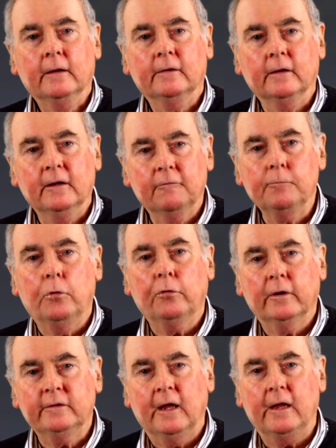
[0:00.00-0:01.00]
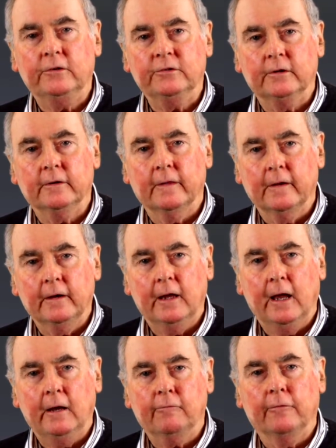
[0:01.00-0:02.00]
to give more attention to the
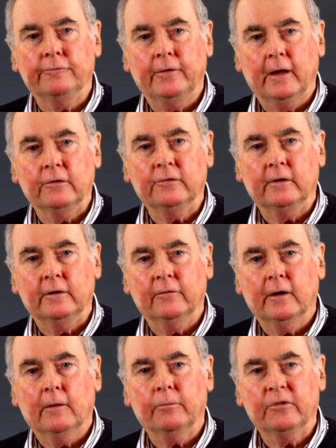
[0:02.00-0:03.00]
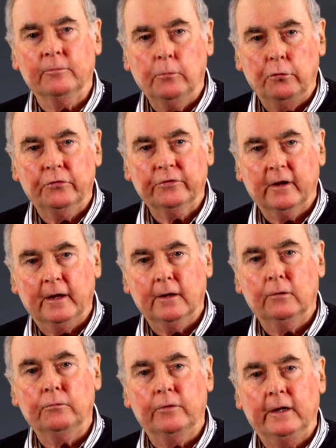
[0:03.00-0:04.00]
need for funds to develop
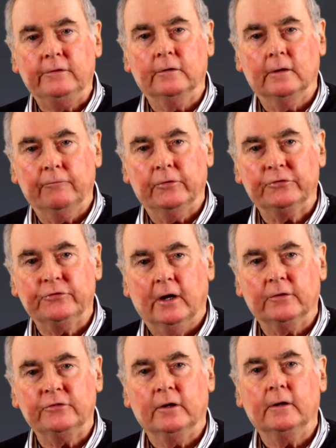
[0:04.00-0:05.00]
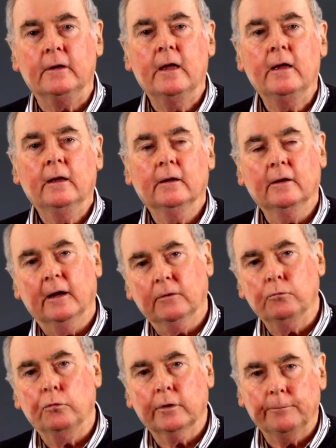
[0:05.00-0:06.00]
small-scale regional infrastructure
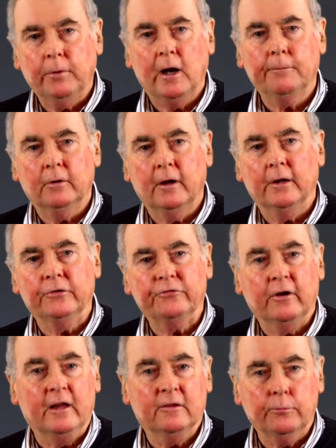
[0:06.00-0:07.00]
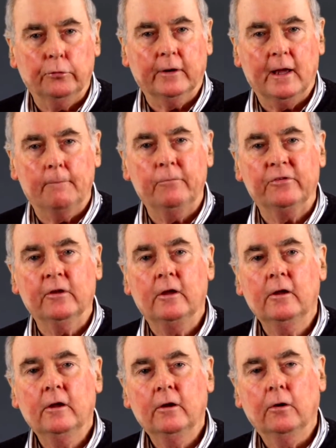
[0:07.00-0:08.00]
like water pipelines, transport hubs,
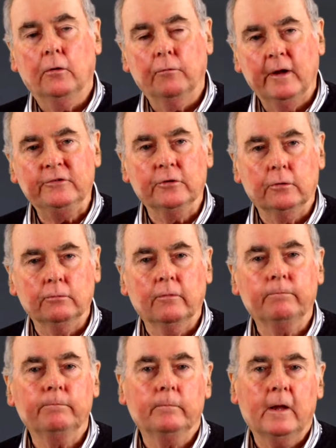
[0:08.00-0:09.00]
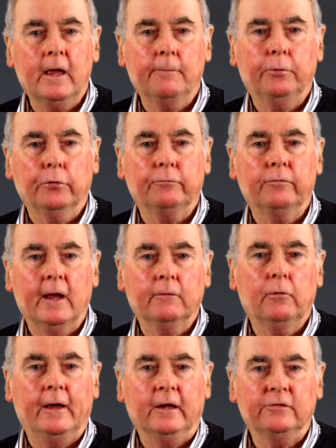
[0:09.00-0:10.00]
or regional airport
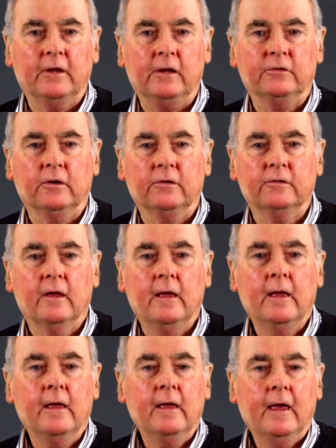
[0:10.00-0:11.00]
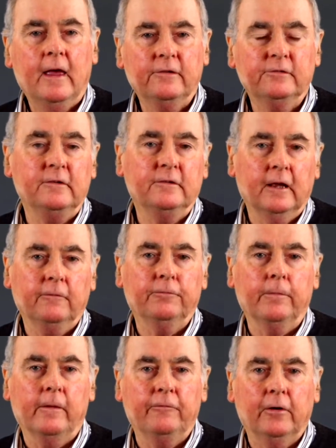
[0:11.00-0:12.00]
runway extensions, as distinct
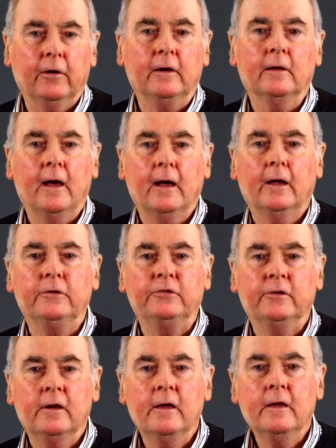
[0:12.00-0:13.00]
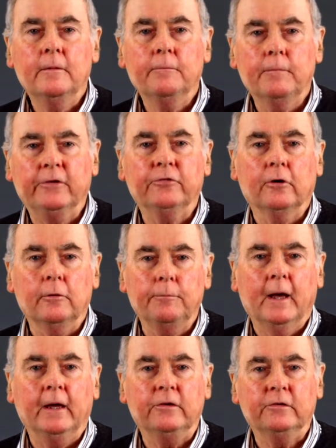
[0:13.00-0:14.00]
from the very large
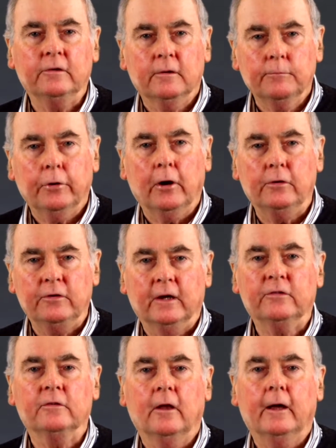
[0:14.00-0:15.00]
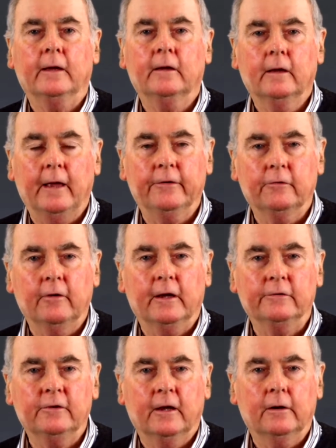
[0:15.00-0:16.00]
metro-based projects like
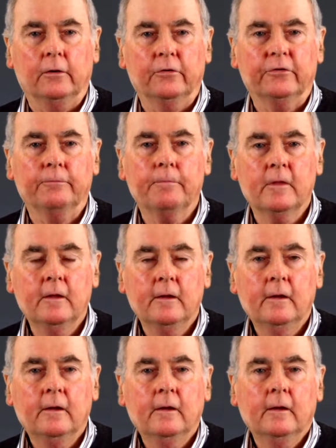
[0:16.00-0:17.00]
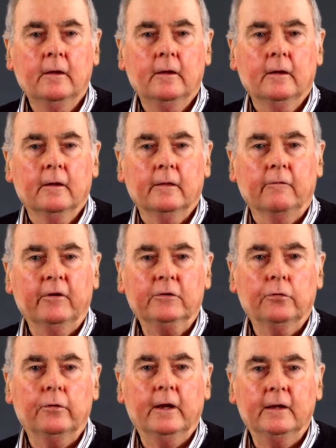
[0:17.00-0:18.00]
underground tunnels. The
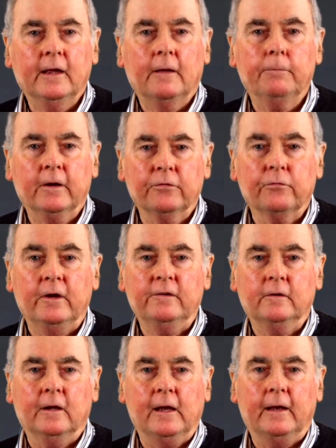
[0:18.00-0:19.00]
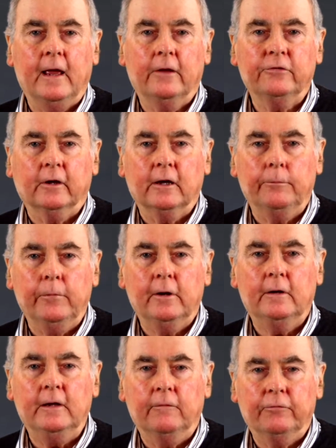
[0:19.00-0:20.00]
Victorian Government has recently announced a
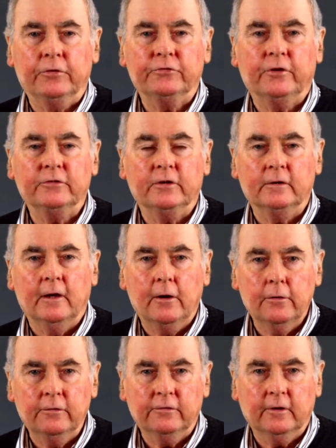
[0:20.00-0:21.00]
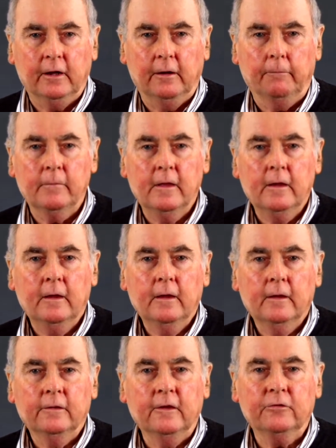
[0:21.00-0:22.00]
Community Infrastructure Loan Scheme.
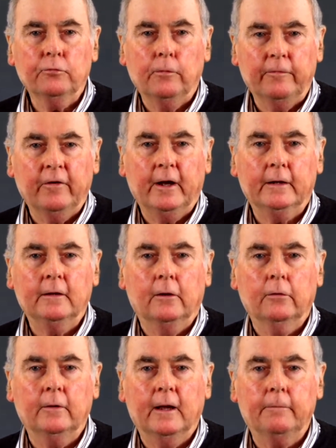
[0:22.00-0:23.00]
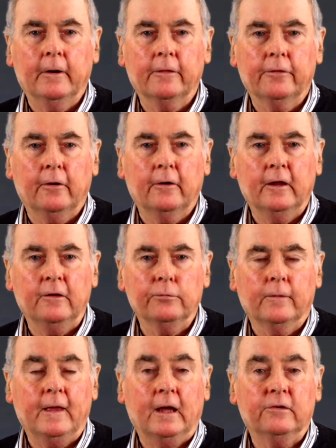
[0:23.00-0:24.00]
This will provide local government
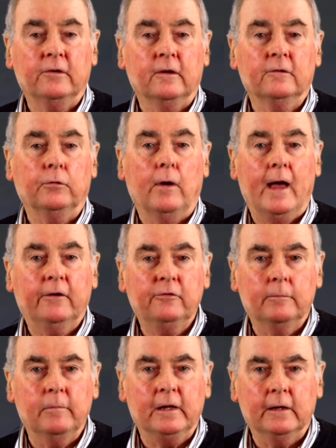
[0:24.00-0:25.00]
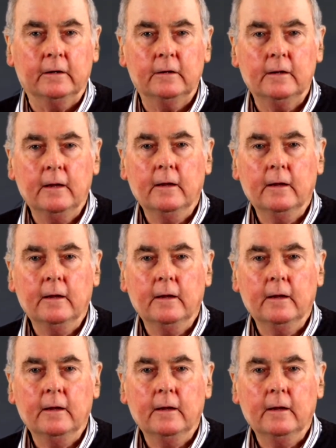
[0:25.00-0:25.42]
authorities with access to $100 million